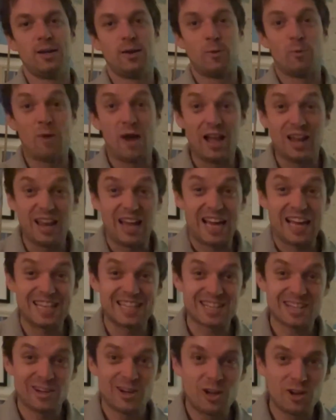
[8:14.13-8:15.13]
Well,
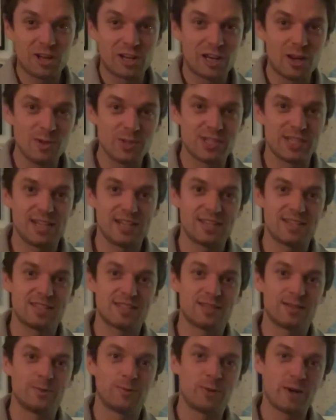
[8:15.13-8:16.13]
at our
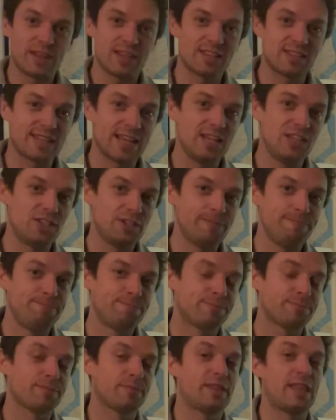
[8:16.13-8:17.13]
closest weather station,
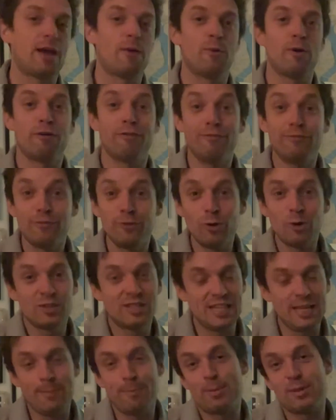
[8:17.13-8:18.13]
there were
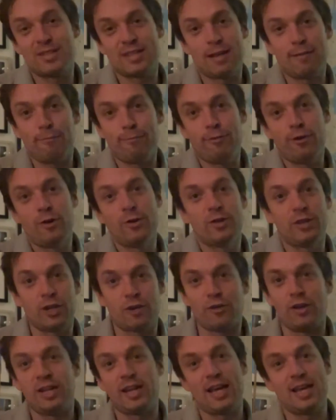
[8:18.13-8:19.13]
14% fewer
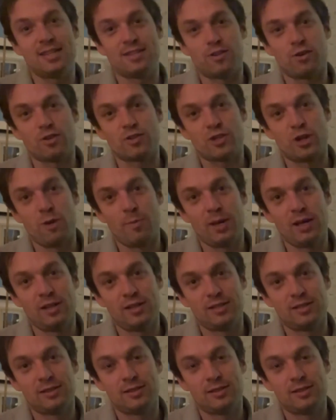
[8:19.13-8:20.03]
degree days in October,